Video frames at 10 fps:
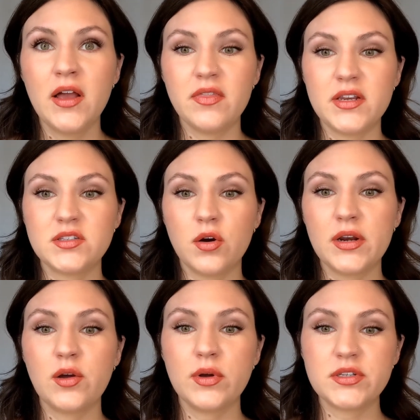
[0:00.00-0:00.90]
that it's
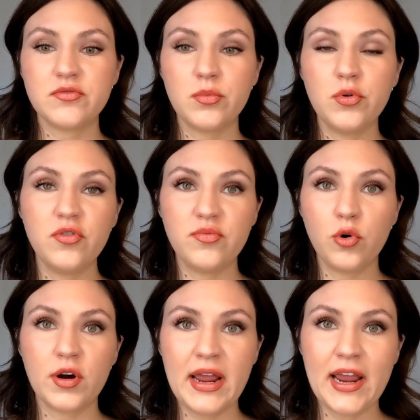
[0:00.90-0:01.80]
already going to remove
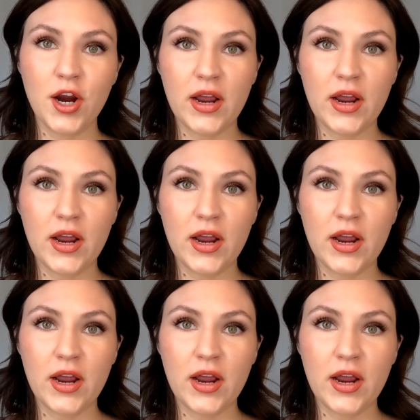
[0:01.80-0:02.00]
more hair